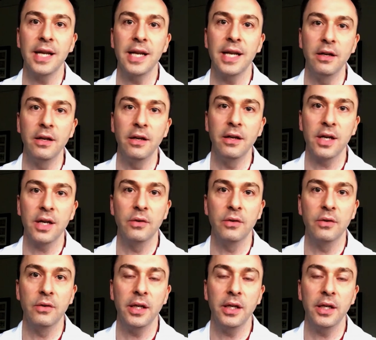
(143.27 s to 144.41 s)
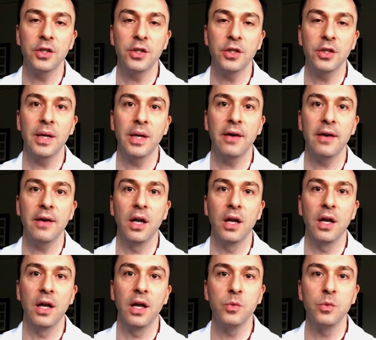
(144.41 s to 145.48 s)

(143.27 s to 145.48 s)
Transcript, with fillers: than any other kind of radiation we would have in our lives.